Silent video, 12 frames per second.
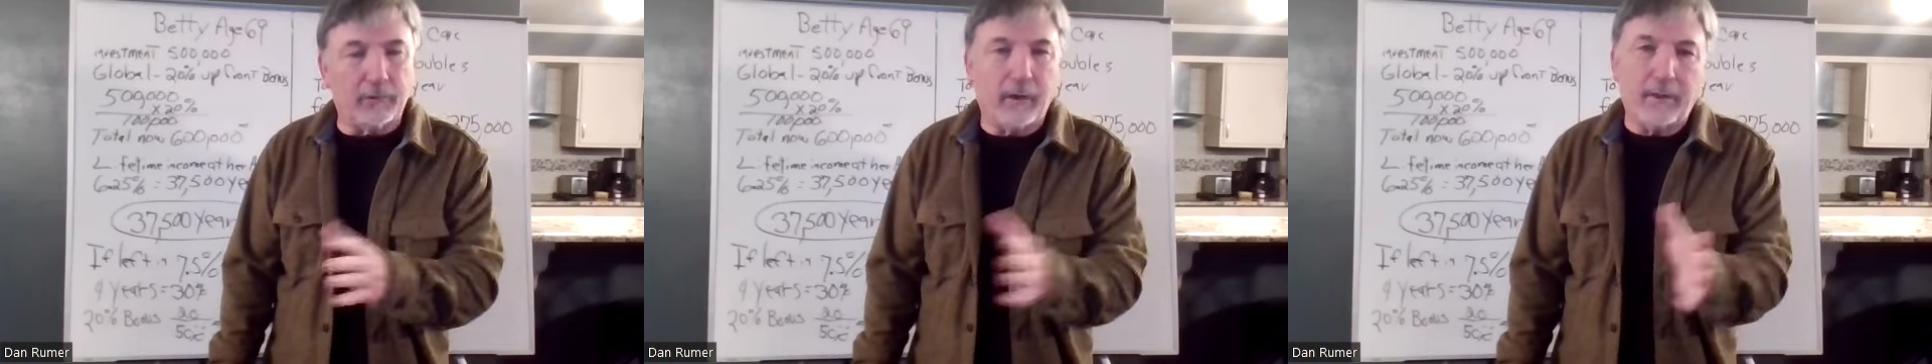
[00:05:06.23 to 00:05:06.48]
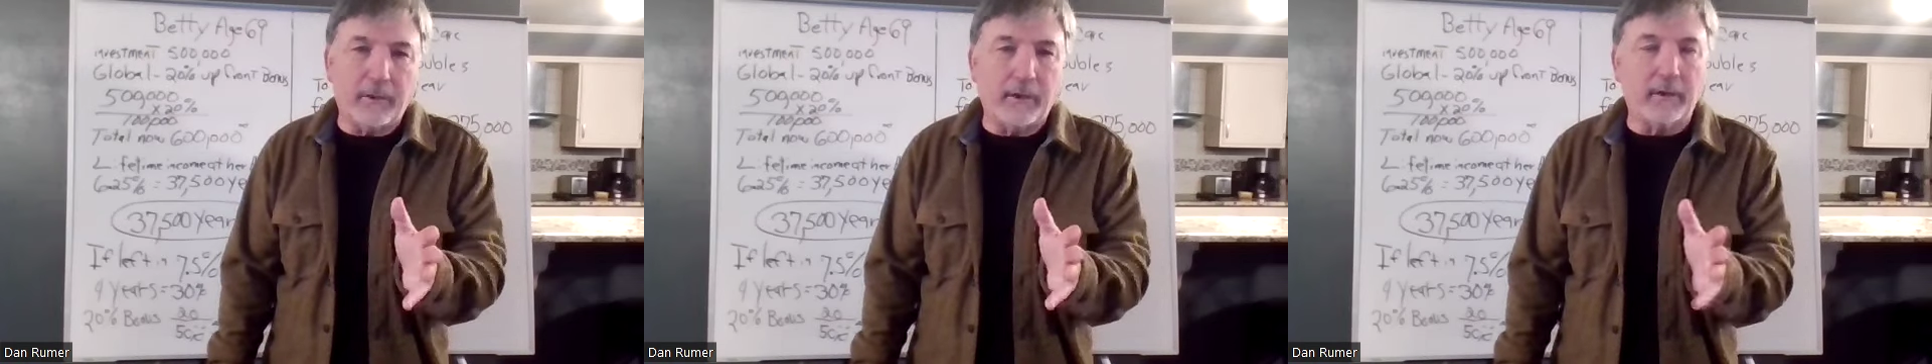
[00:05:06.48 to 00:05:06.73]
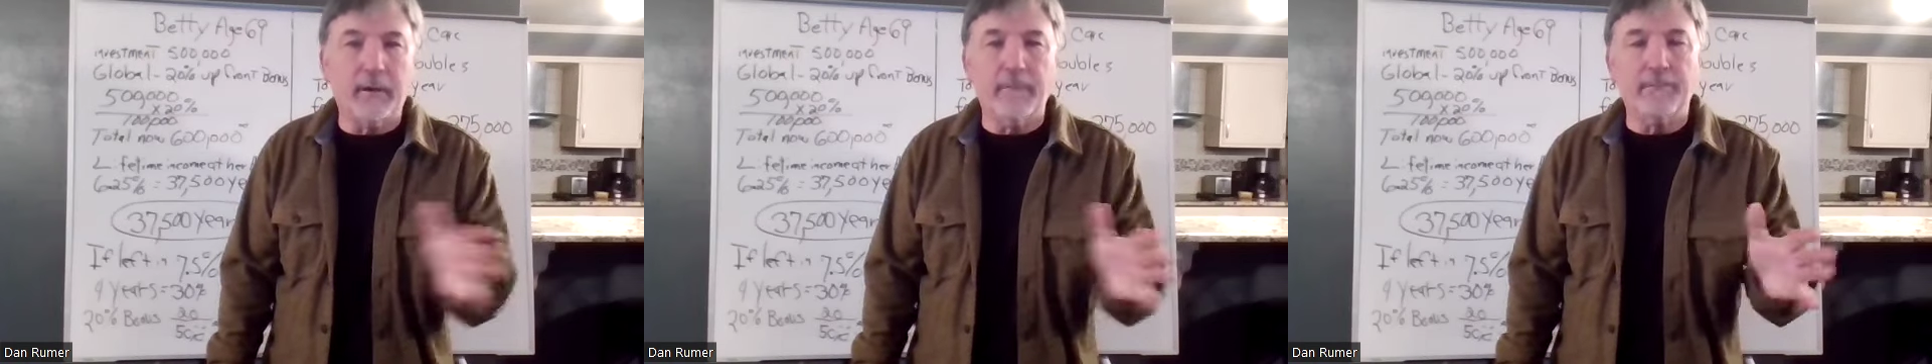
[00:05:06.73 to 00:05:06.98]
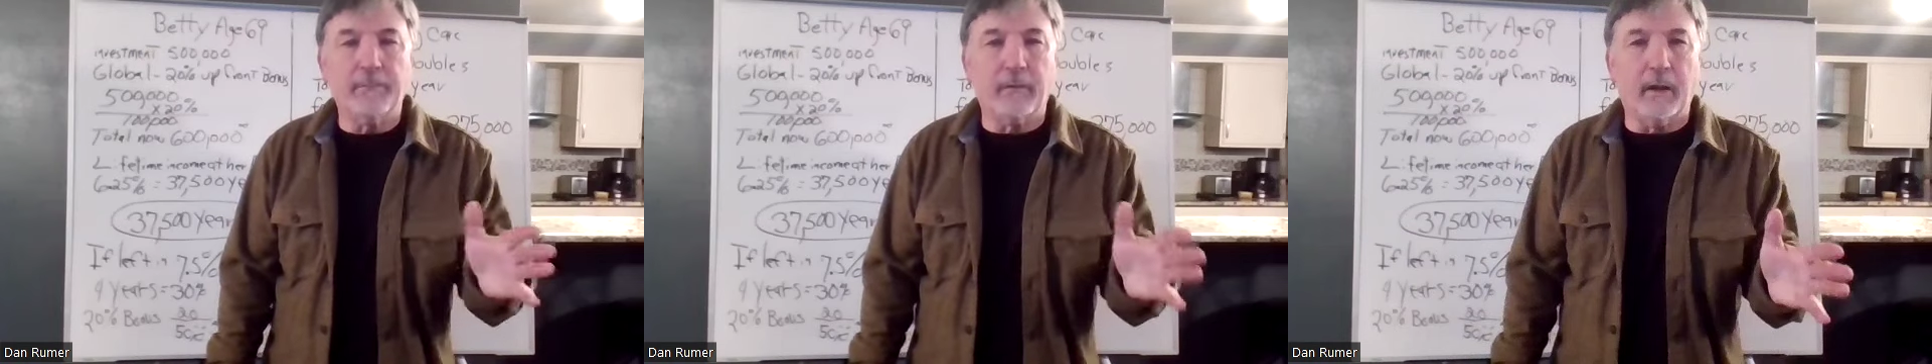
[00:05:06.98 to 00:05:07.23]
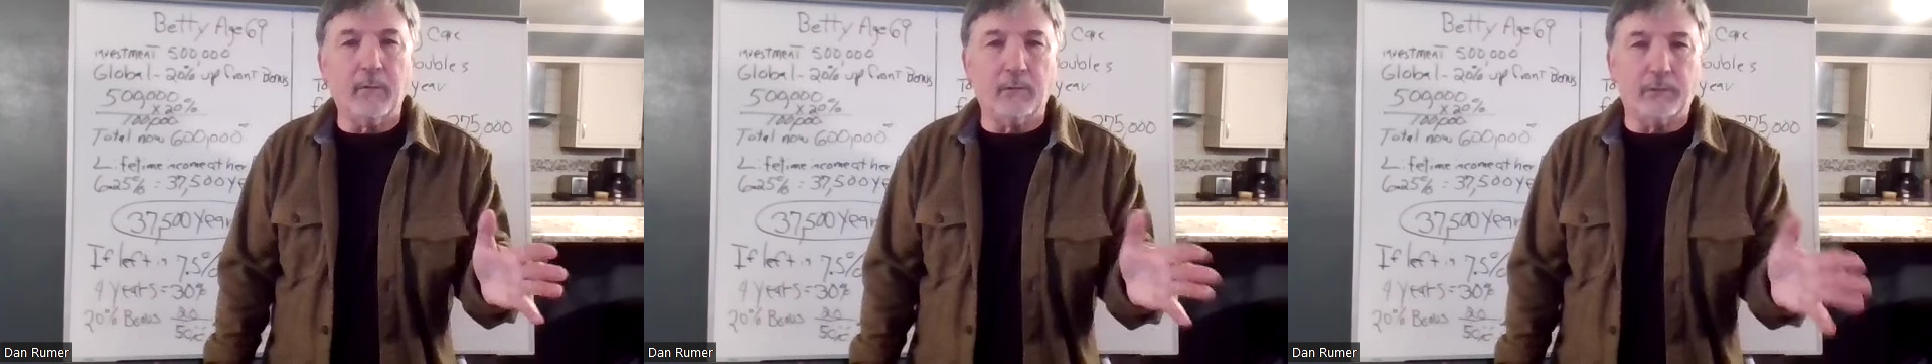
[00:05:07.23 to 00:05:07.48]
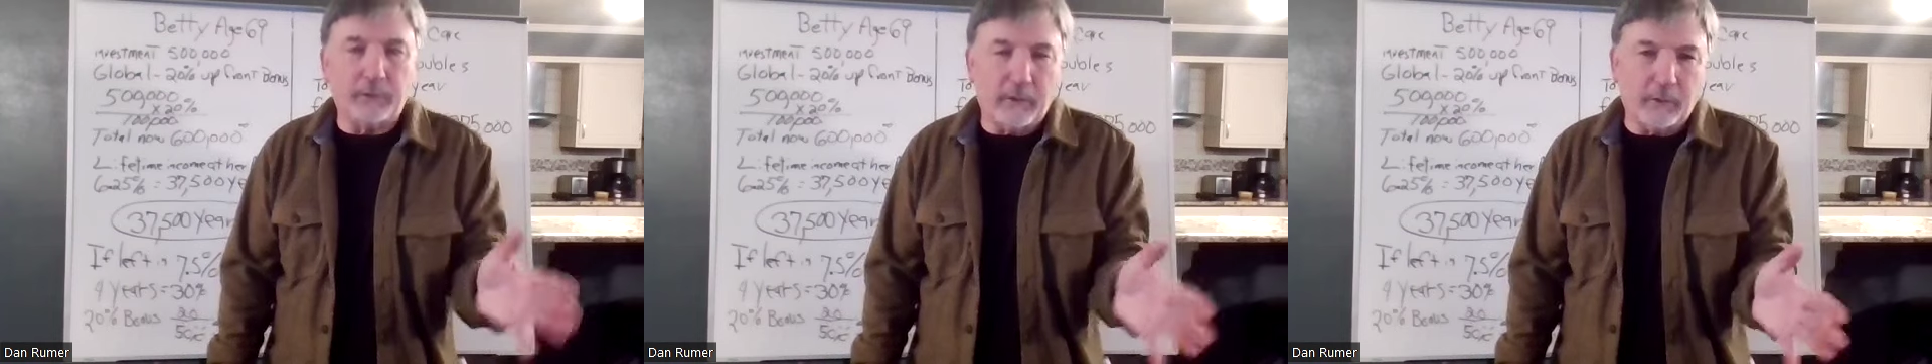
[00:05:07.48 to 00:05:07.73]
So I thought, I
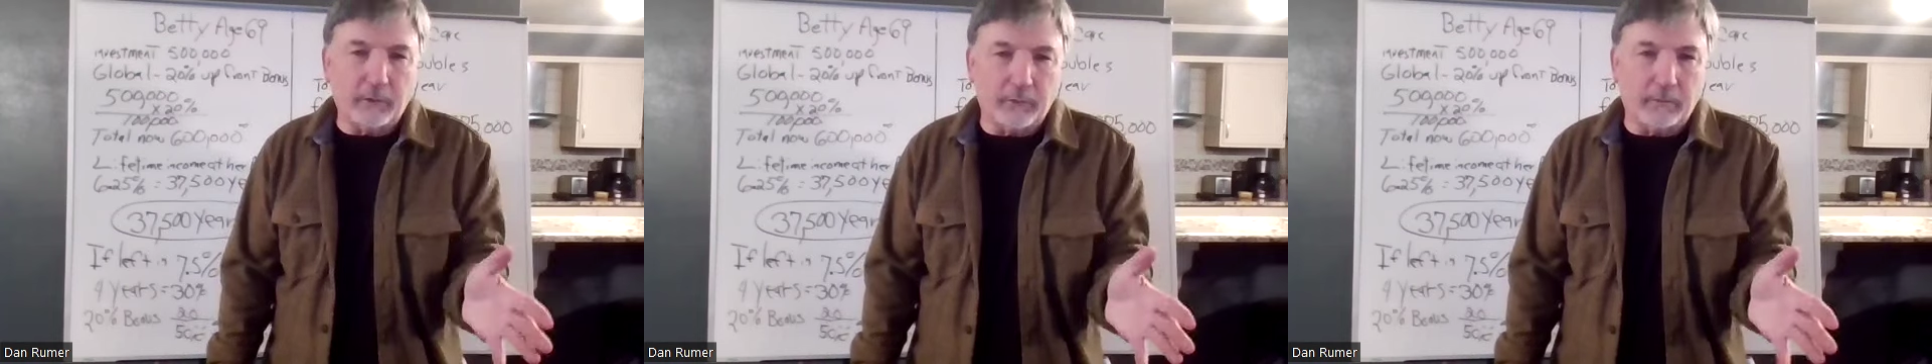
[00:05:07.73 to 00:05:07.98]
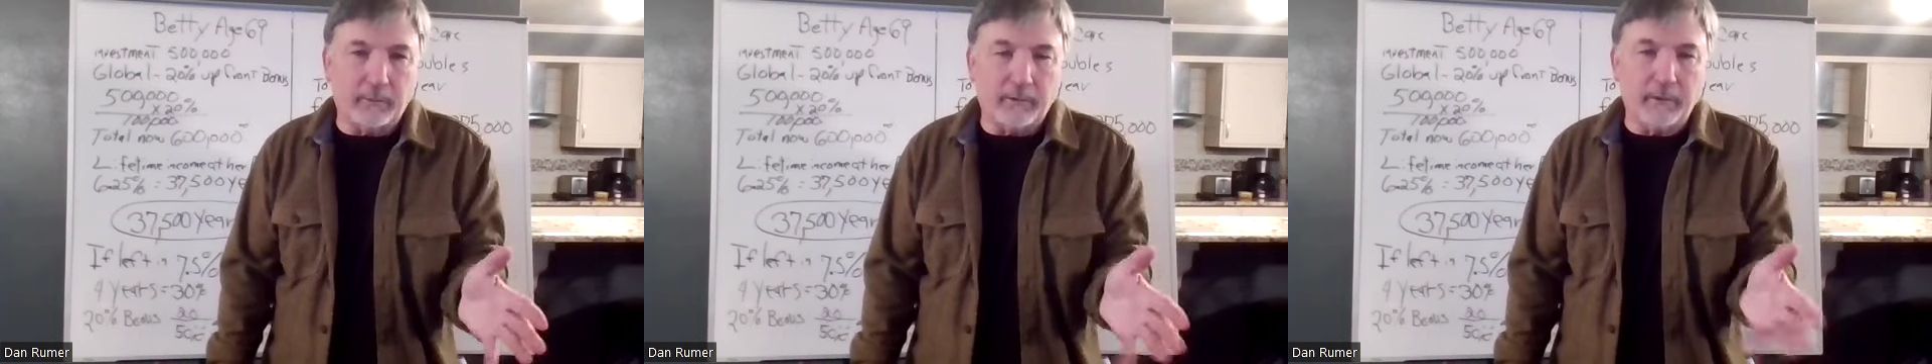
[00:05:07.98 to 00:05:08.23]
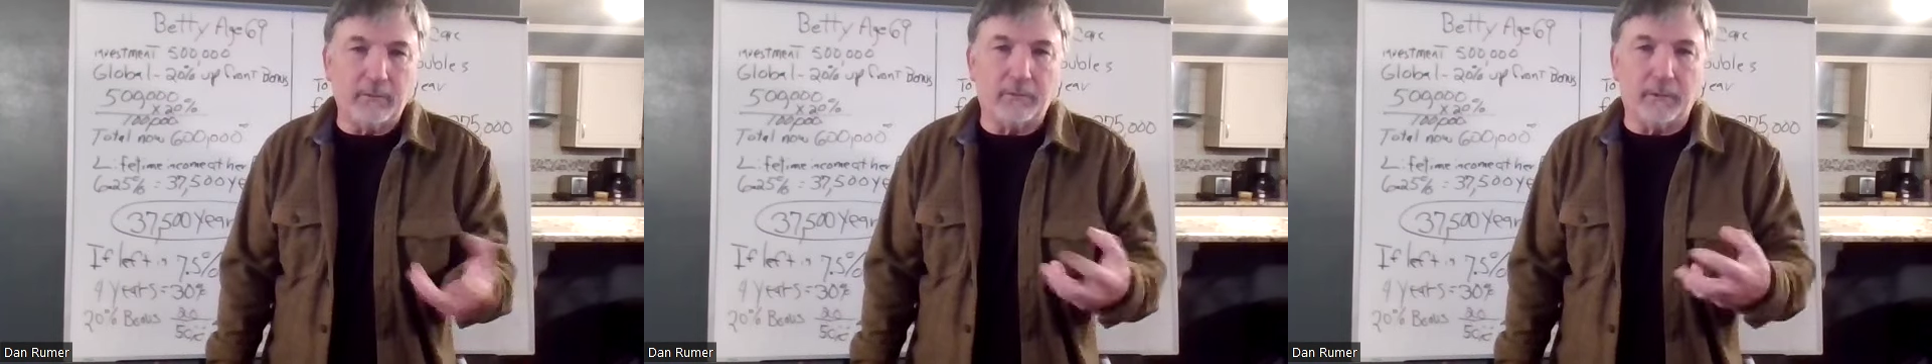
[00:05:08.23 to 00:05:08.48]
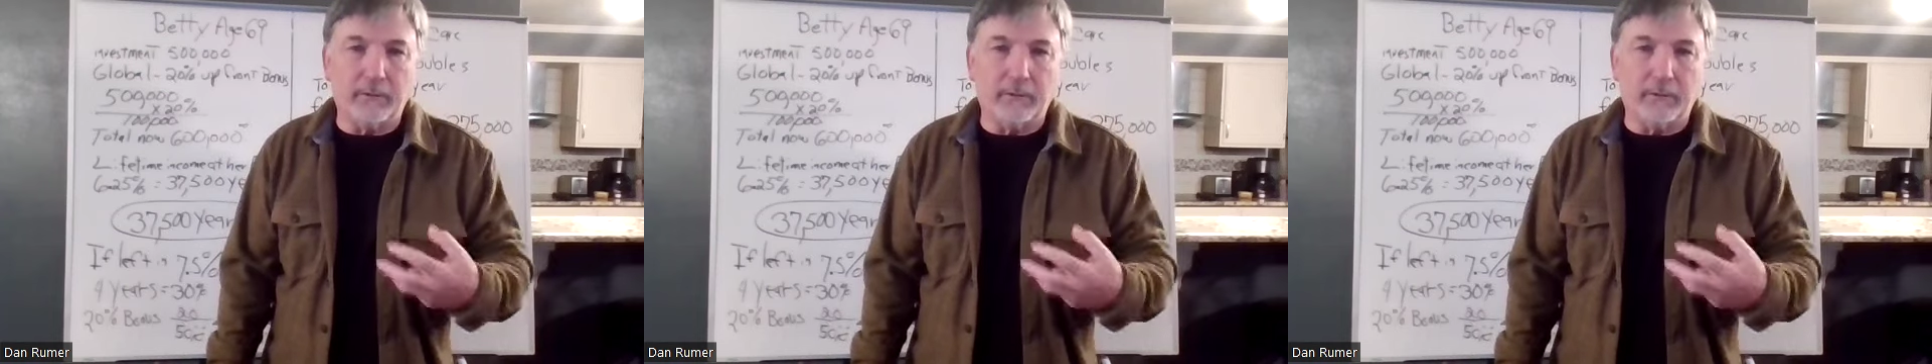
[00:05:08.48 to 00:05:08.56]
will sell some of these